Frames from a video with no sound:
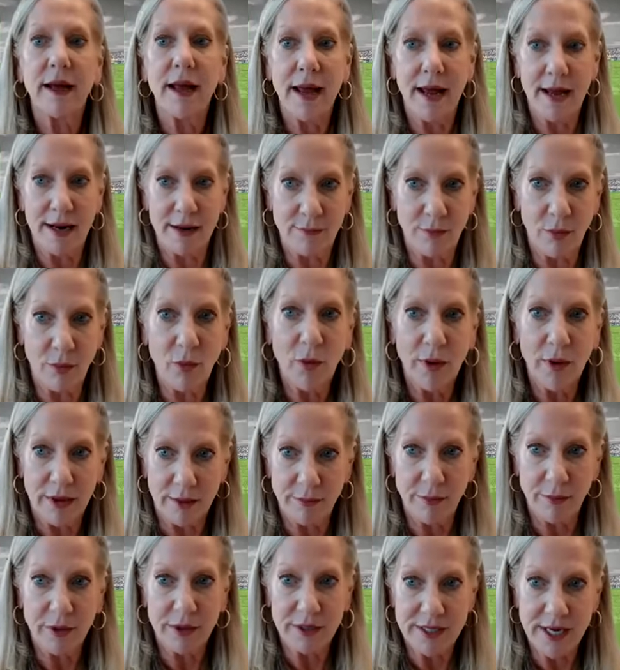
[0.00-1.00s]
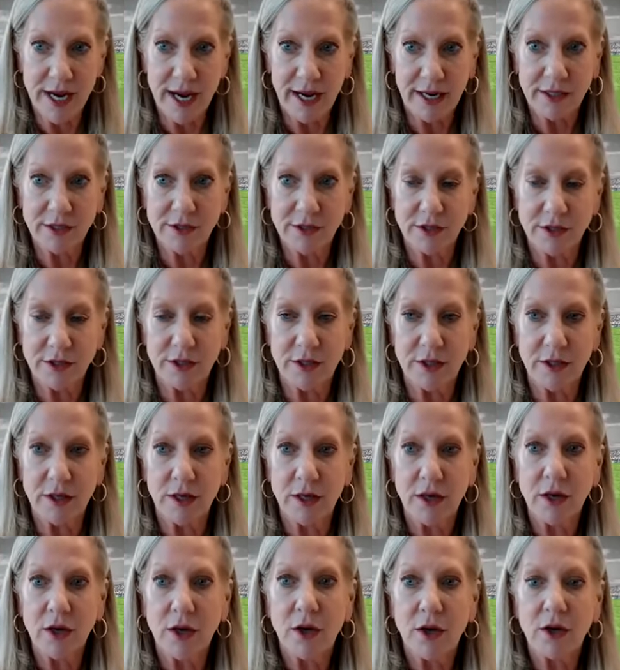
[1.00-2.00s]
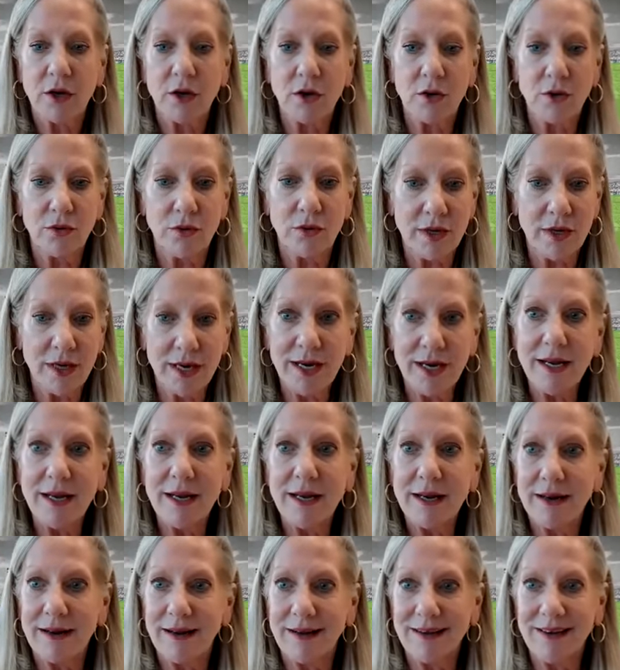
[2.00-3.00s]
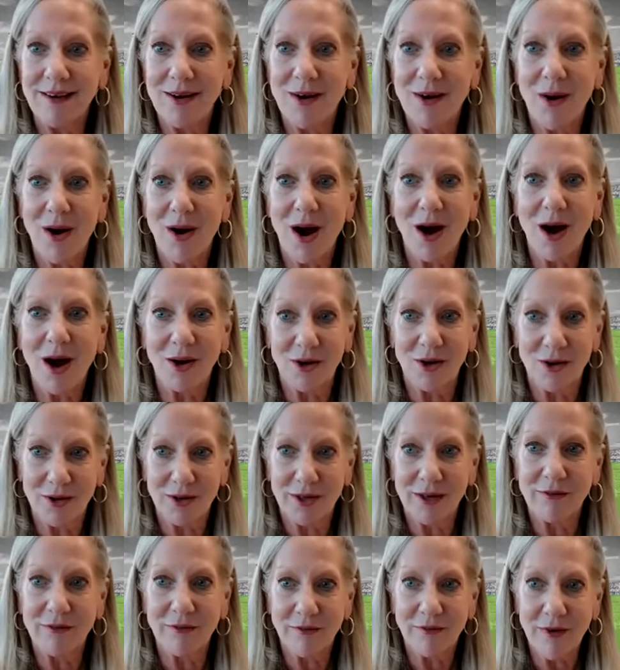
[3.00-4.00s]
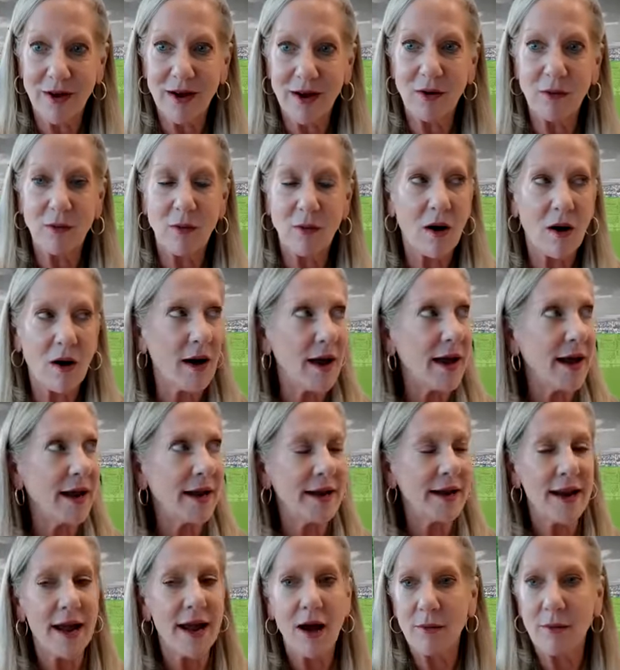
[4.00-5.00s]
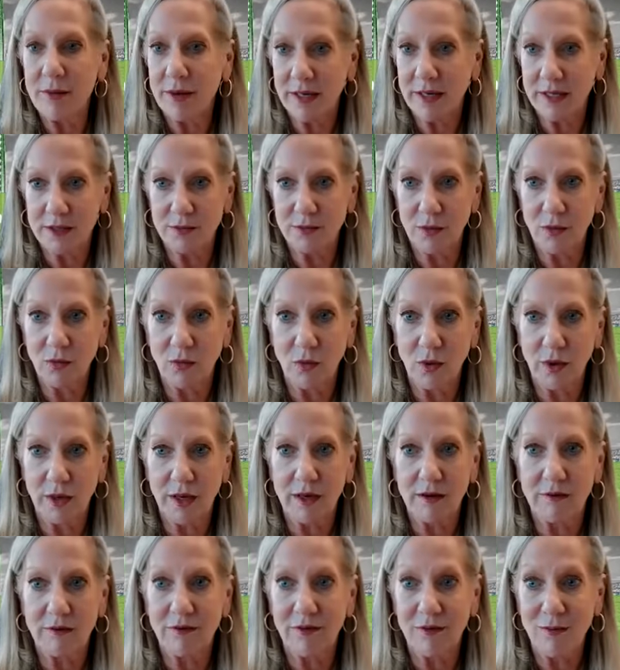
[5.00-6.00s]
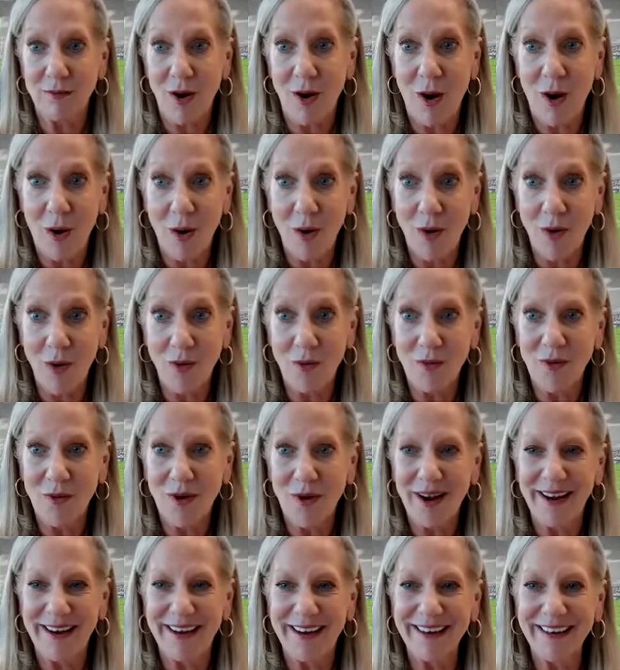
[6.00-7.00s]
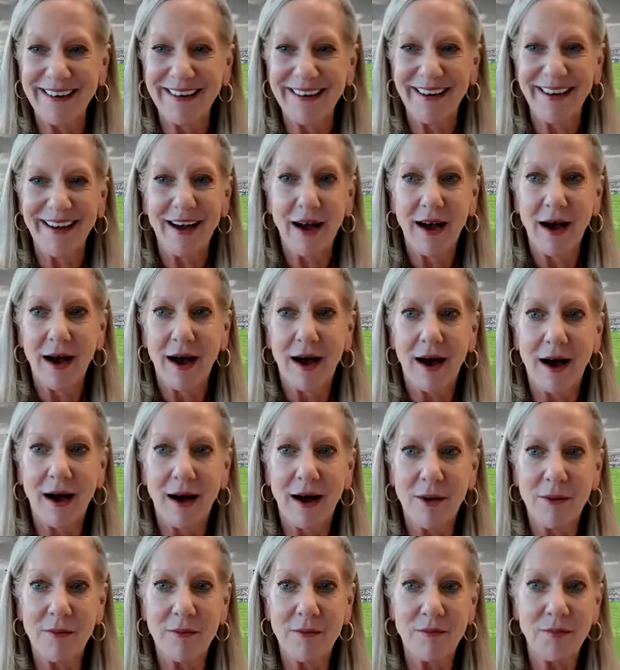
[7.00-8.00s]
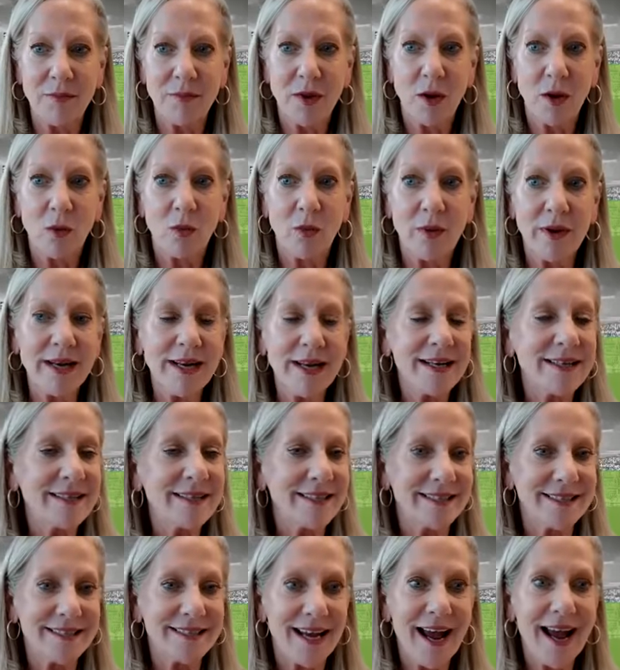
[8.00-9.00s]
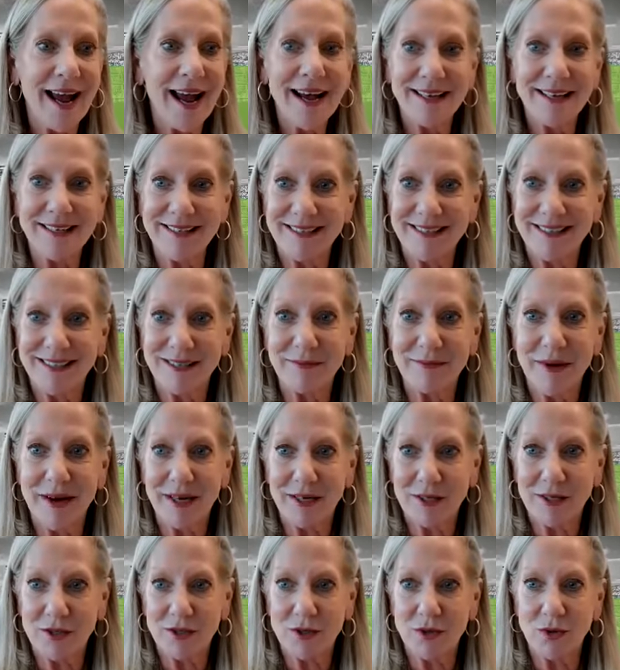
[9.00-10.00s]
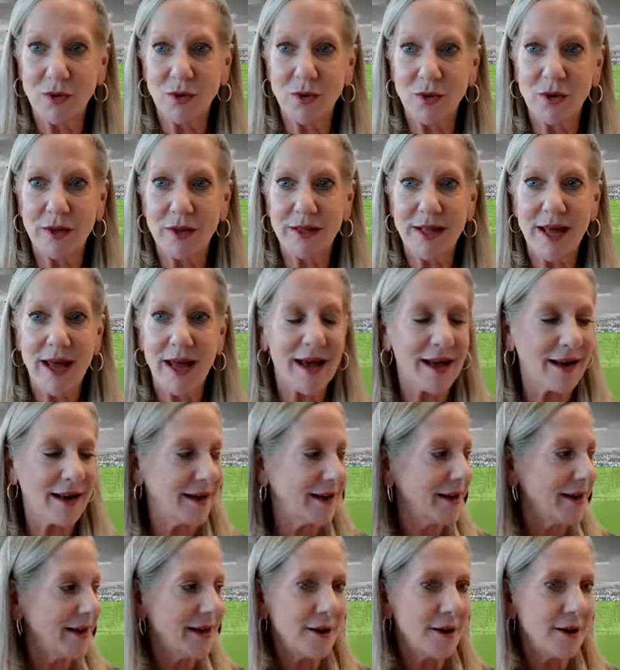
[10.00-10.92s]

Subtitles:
endpoint protection. You need, a good firewall. And now, because we're working from home, right? We need to test to make sure that,